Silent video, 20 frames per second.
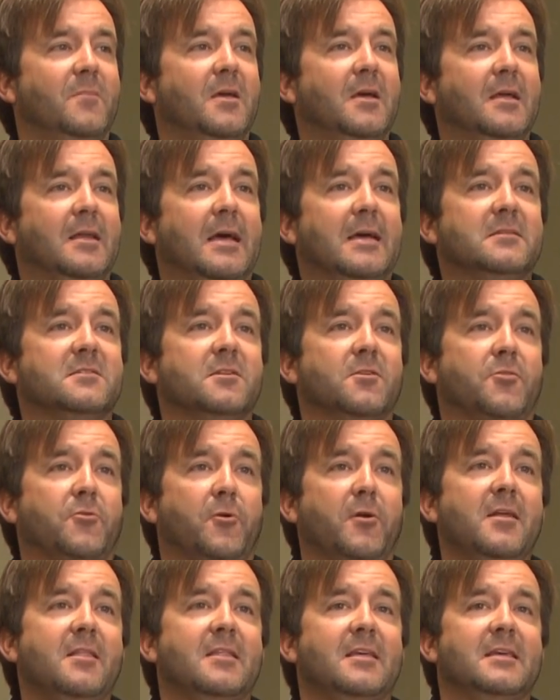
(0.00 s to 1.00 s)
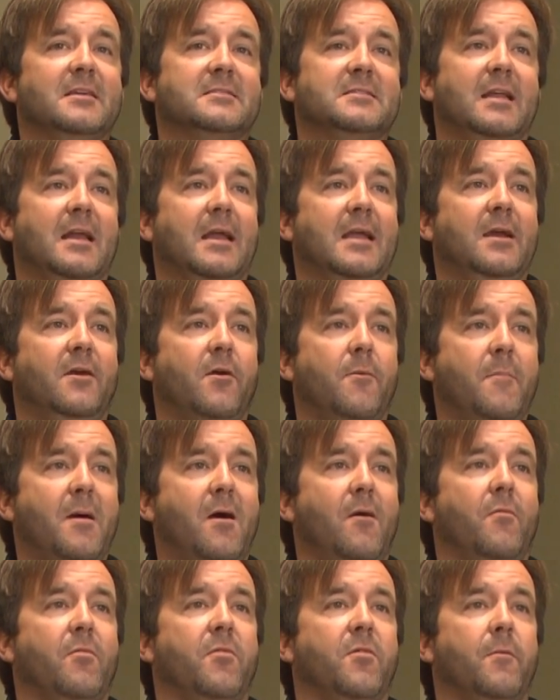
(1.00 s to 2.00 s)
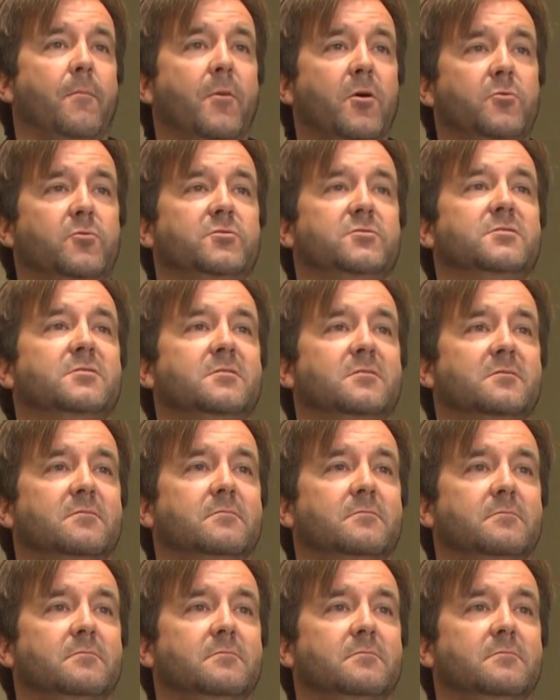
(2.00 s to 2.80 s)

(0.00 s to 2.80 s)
That's the three things that I hear about the most.